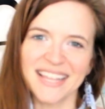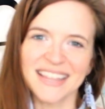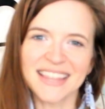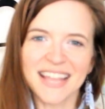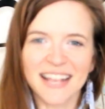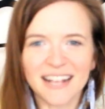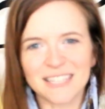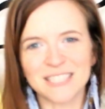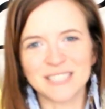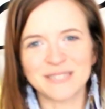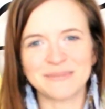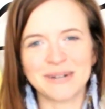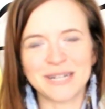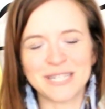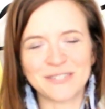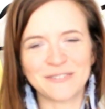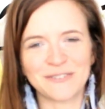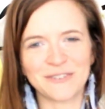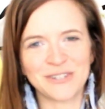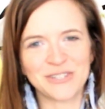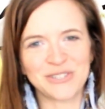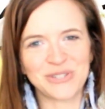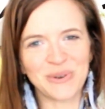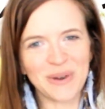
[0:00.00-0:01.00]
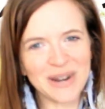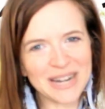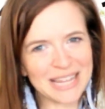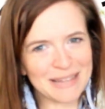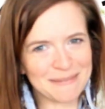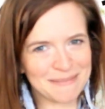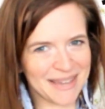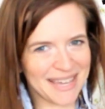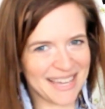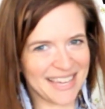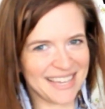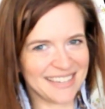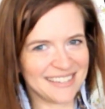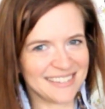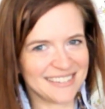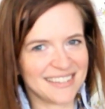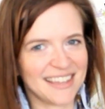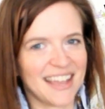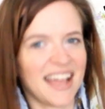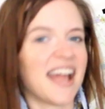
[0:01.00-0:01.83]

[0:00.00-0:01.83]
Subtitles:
Thanks so much for joining me,